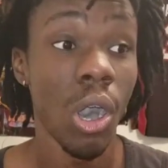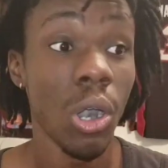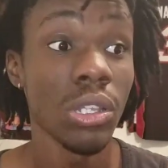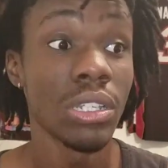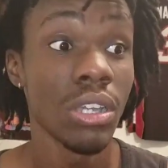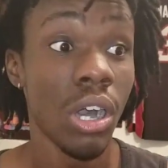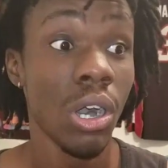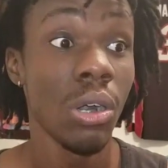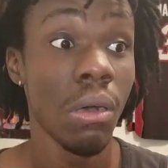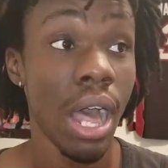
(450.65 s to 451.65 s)
All in
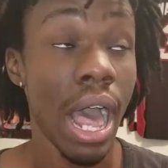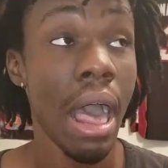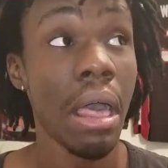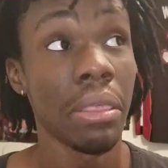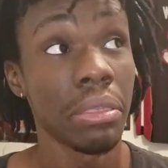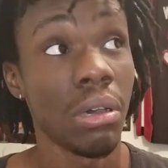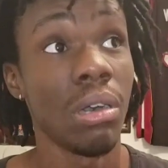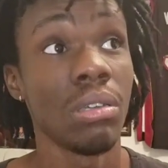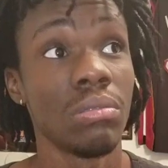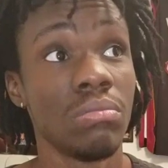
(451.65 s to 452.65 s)
all, I
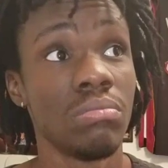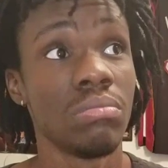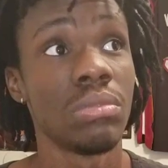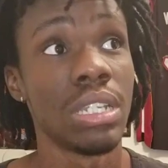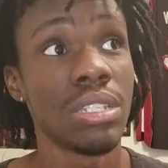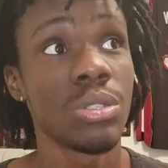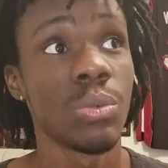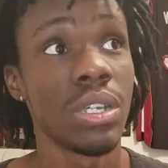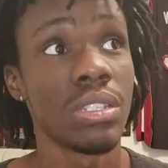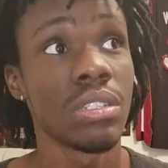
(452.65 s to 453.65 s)
thought
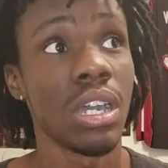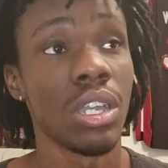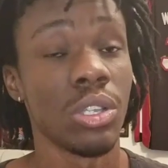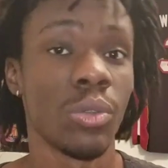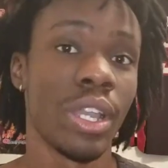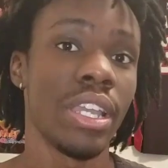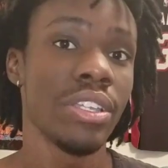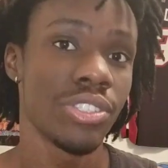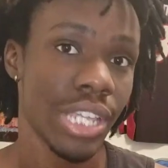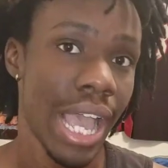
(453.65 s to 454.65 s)
this was a
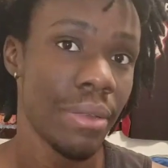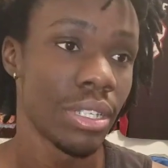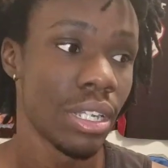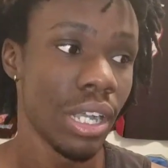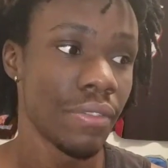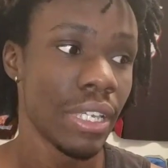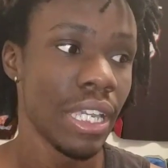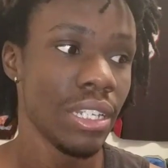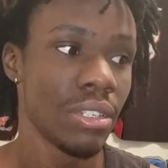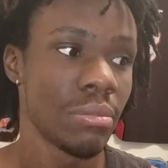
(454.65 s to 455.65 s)
great chapter of
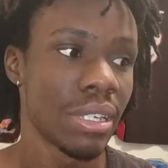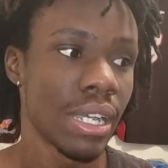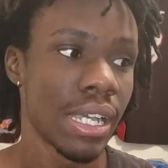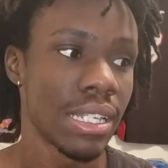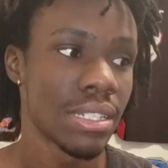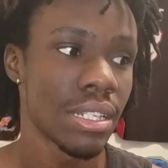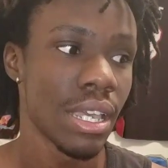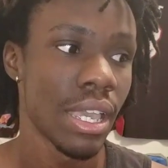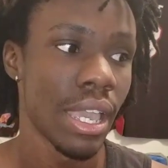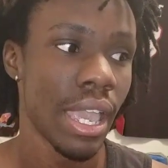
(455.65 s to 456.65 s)
Kingdom, because